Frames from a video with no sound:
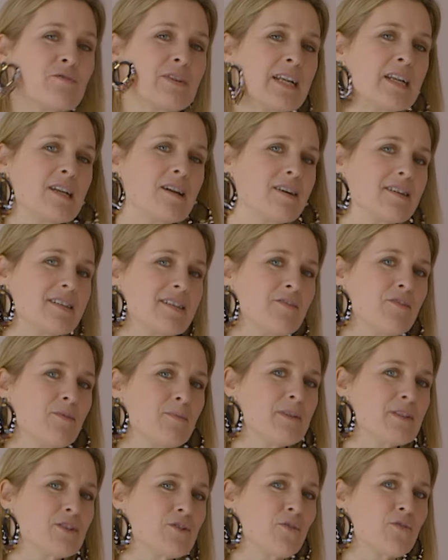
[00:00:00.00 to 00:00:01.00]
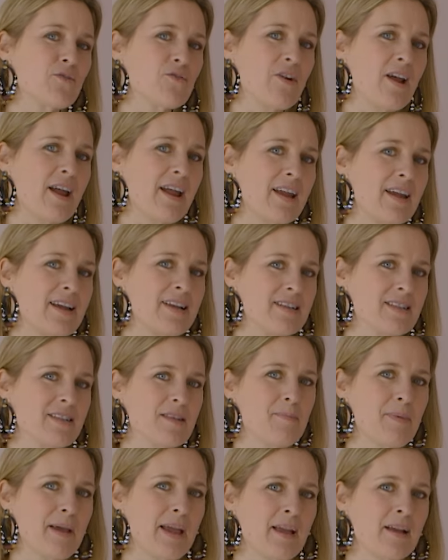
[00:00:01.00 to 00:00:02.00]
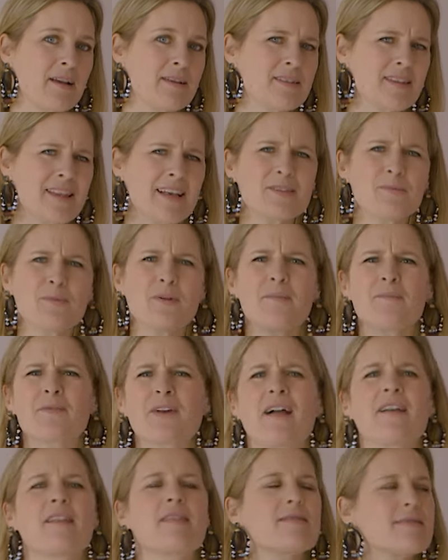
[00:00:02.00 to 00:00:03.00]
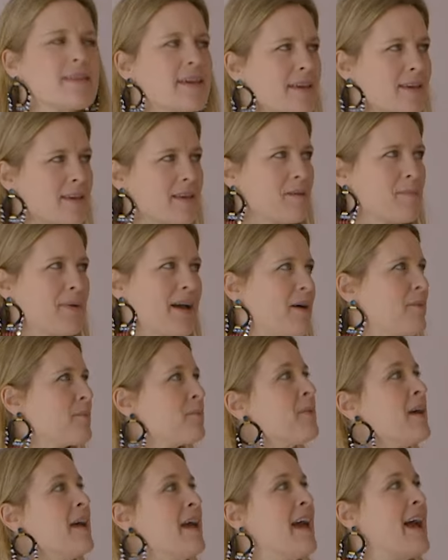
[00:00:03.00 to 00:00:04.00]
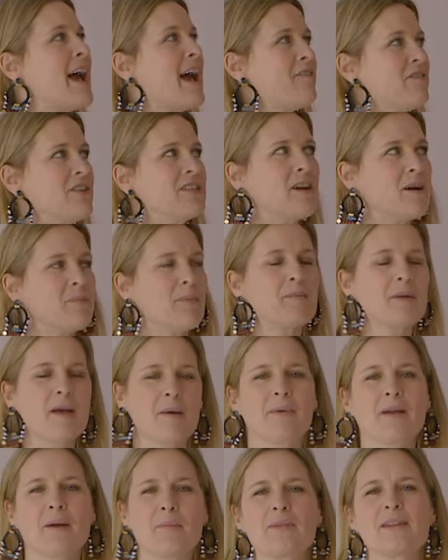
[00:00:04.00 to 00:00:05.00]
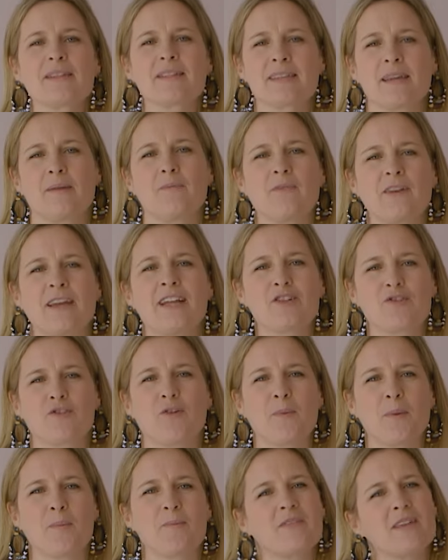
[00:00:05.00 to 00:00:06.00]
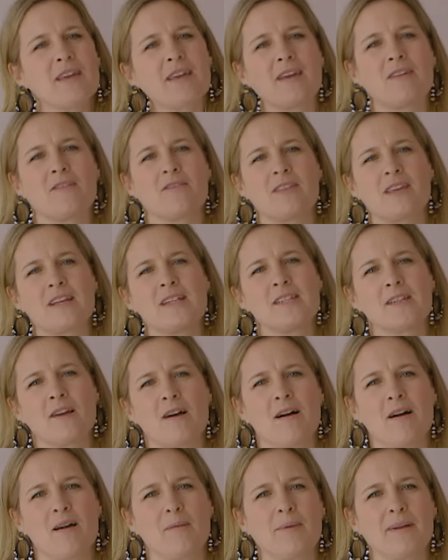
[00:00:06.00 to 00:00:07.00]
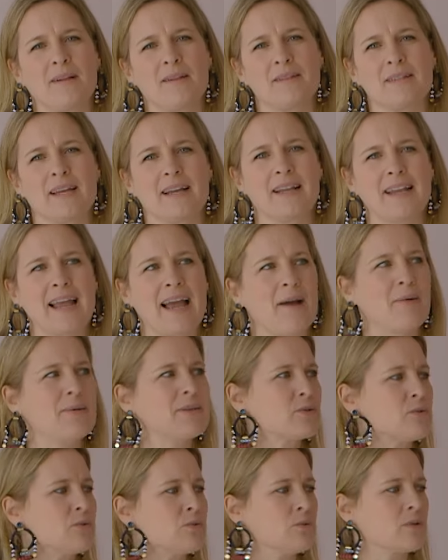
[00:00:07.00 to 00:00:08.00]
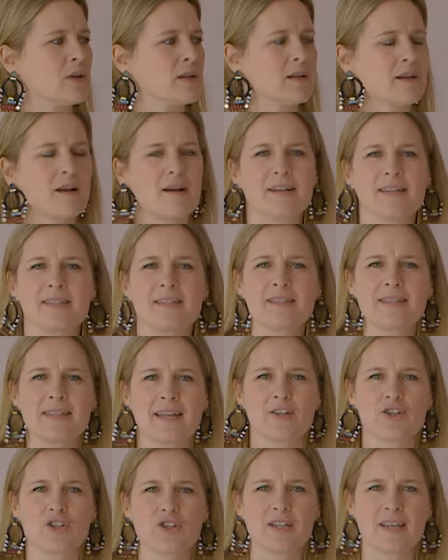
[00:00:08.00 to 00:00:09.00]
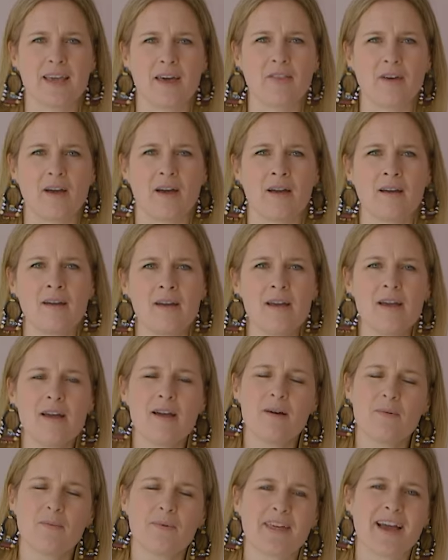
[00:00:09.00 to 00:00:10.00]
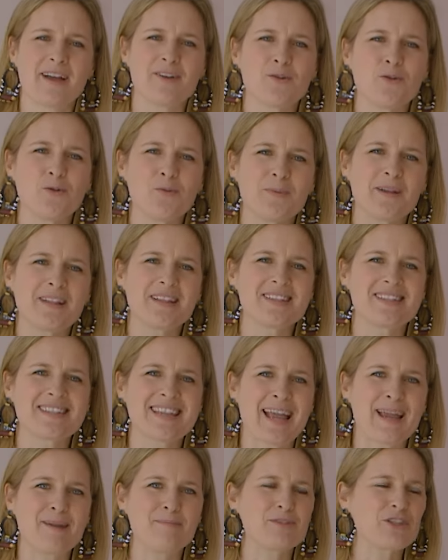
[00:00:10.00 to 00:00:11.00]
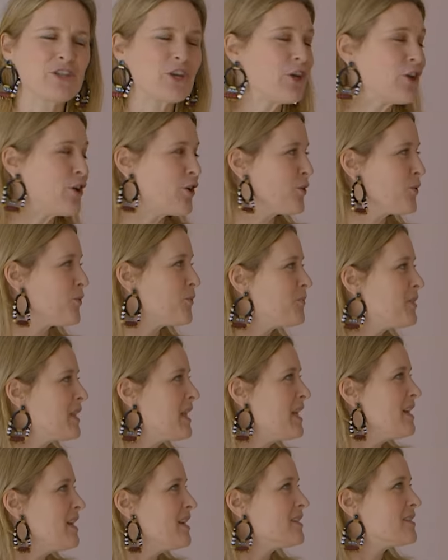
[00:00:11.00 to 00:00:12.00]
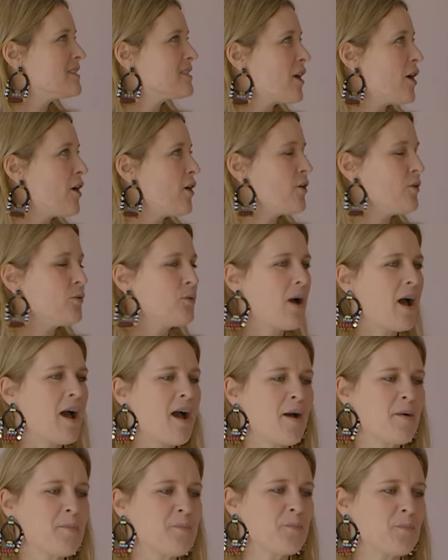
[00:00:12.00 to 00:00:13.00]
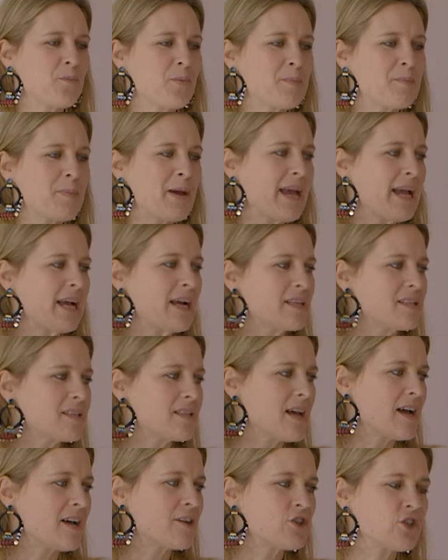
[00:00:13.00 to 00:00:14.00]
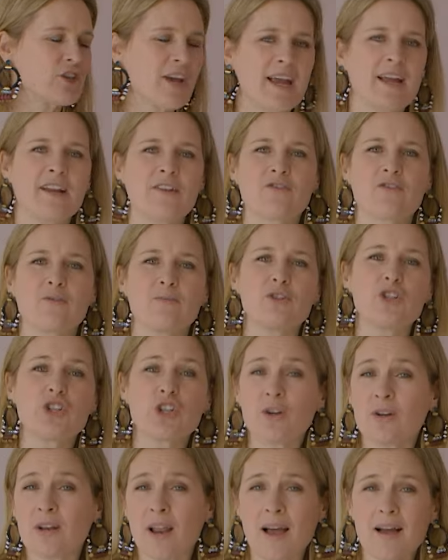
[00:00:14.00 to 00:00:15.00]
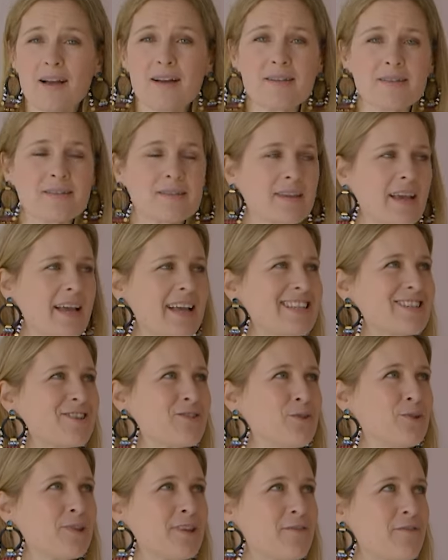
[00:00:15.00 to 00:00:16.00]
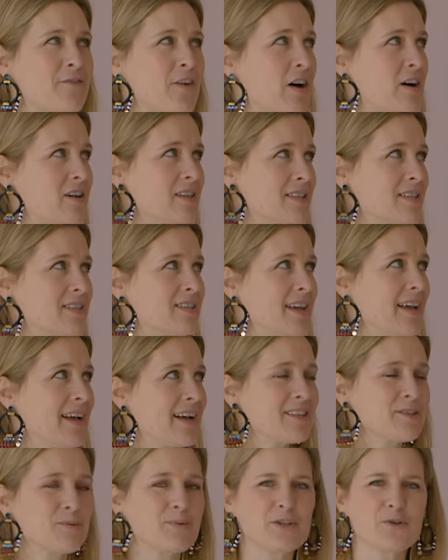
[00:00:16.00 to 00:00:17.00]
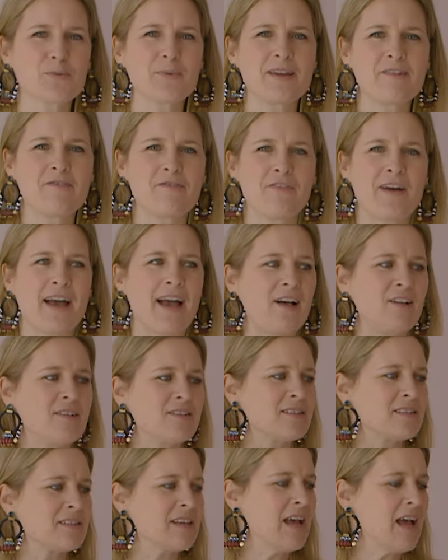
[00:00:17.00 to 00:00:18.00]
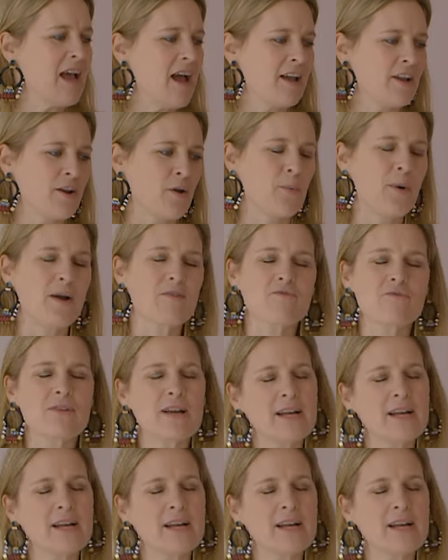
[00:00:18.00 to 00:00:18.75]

really nicely from the soft grey into the pink. So that's what I'm kind of thinking about. And every time I'm coming up with a scheme for each room, I'm thinking of the entire building and how it's all going to kind of stitch together without it all being the same too. So we picked a shade from Dulux. It's called Nevada 6, which we felt, you know, worked